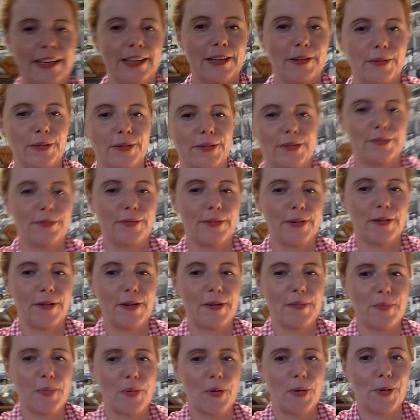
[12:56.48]
It was a
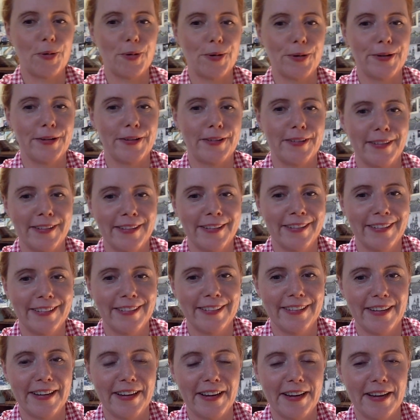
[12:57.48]
very important
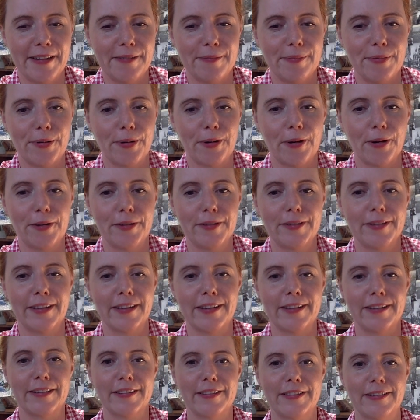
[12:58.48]

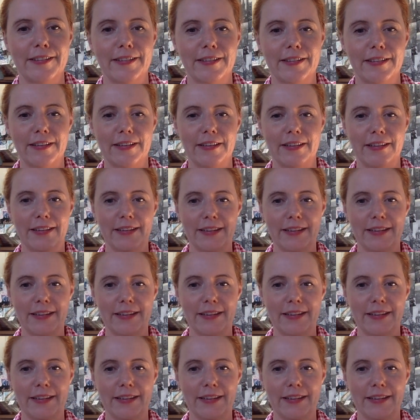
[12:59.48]
process.